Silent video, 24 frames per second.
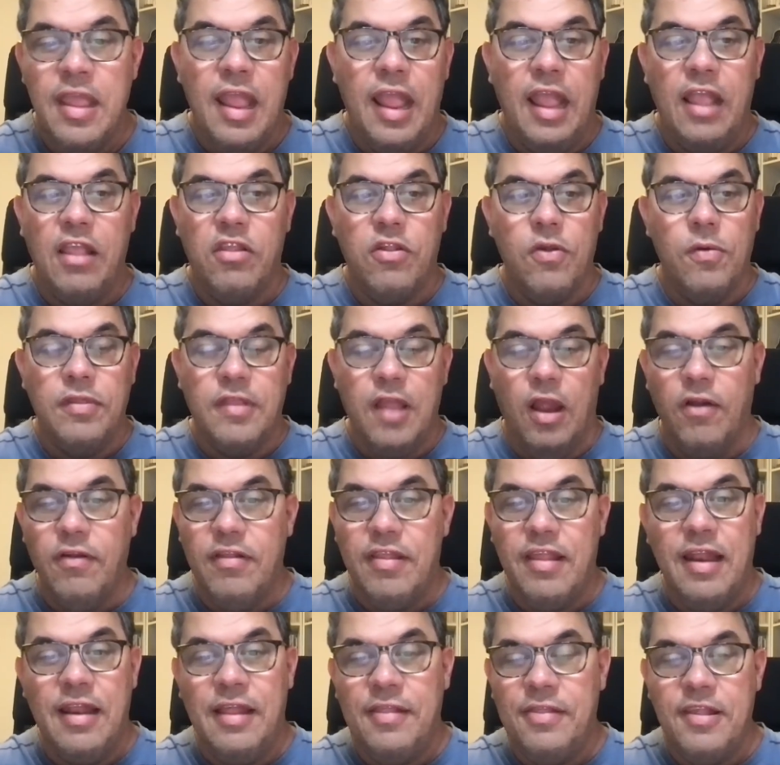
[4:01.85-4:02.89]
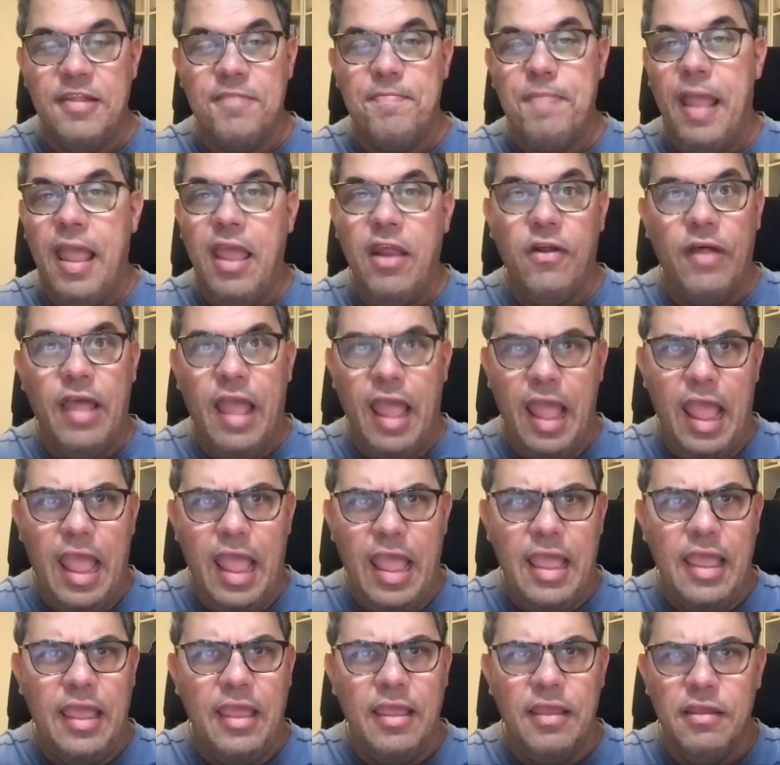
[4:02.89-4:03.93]
And so Dart said on this panel,
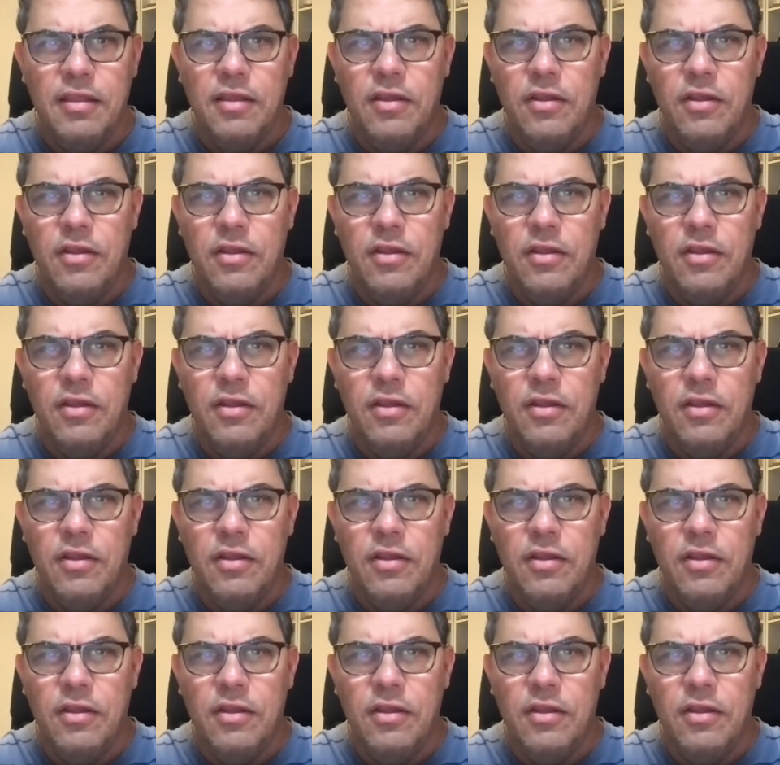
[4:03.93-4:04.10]
hey,